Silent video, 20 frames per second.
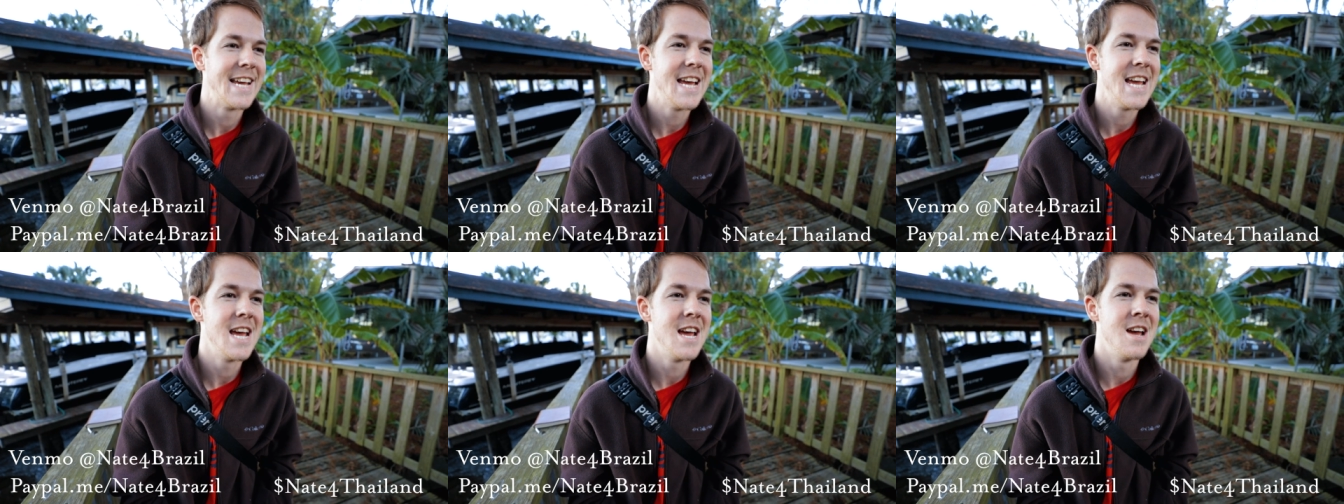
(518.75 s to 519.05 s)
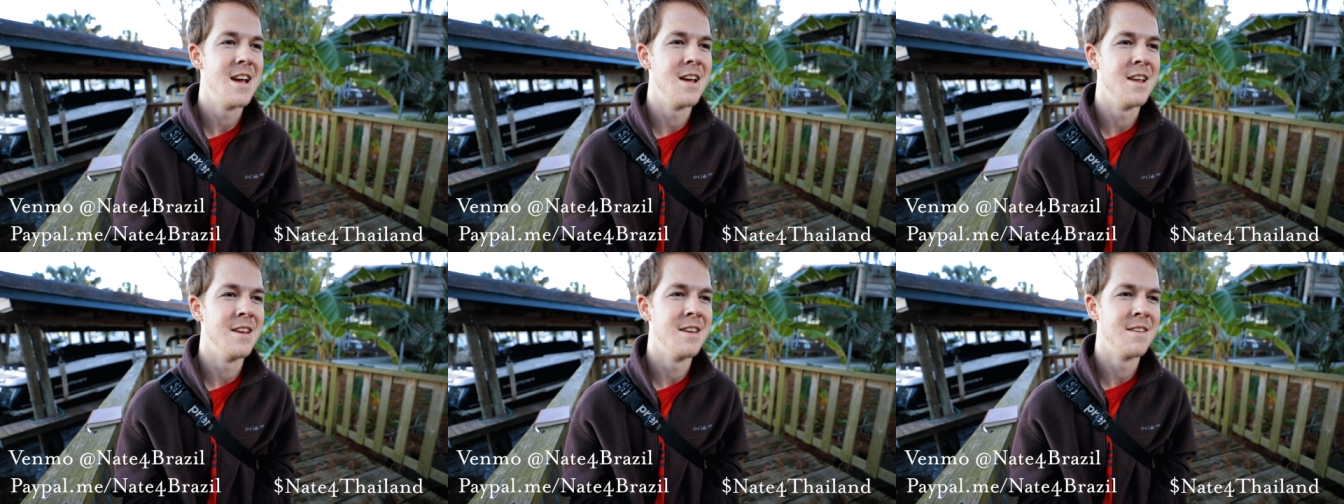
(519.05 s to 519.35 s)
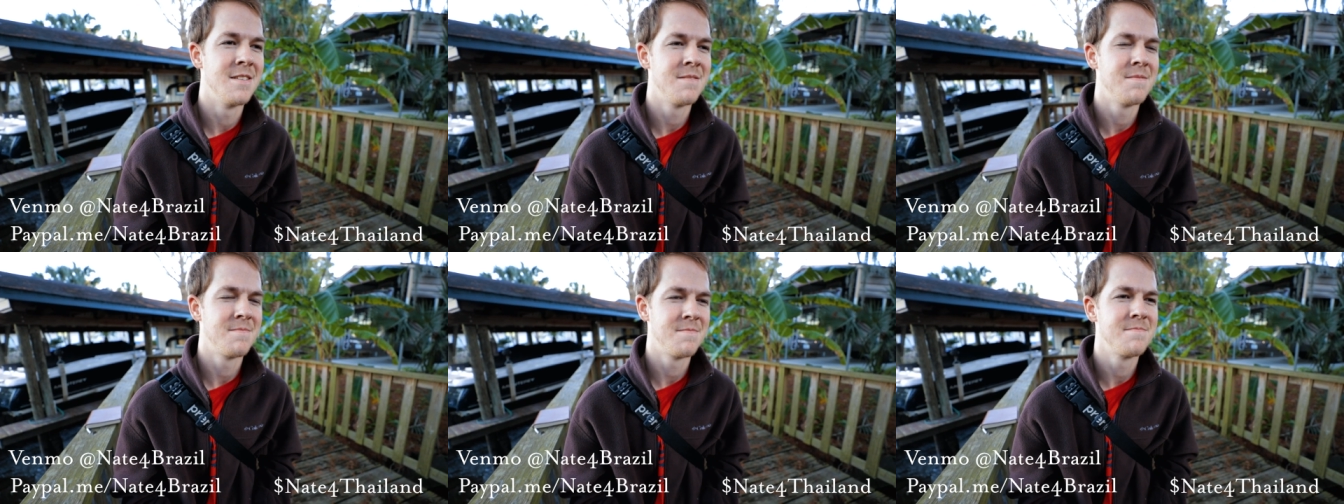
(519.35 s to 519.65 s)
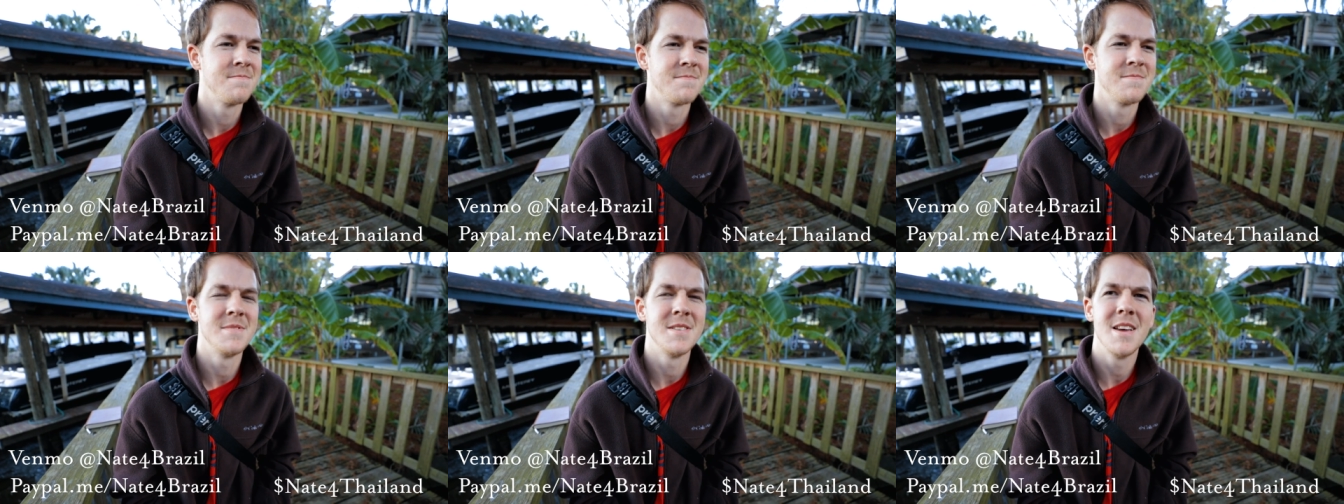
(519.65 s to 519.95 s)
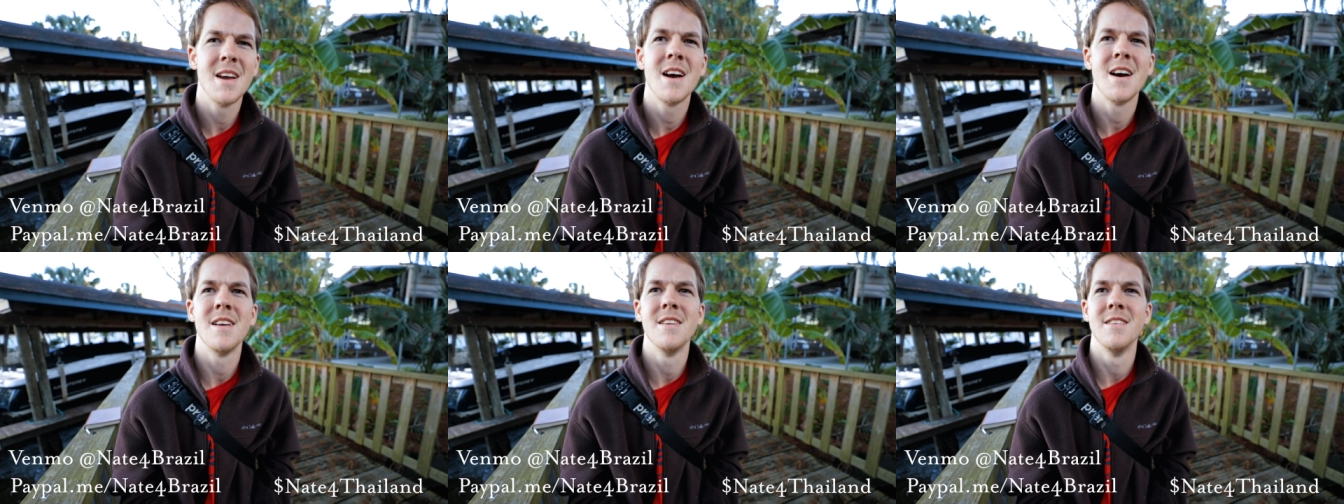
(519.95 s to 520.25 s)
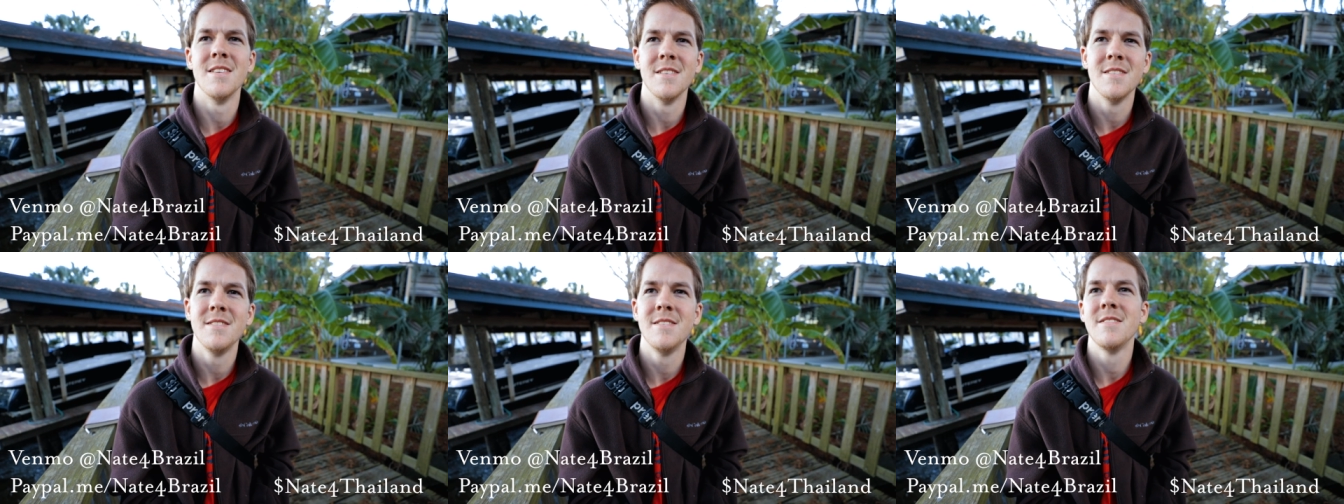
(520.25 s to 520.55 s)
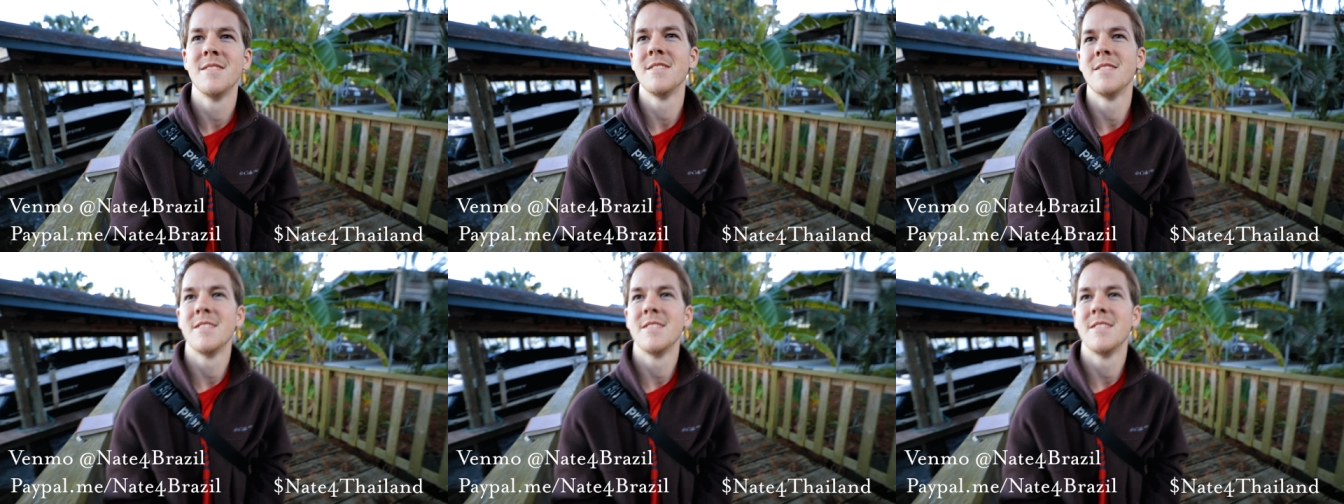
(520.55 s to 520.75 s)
And yeah, dude.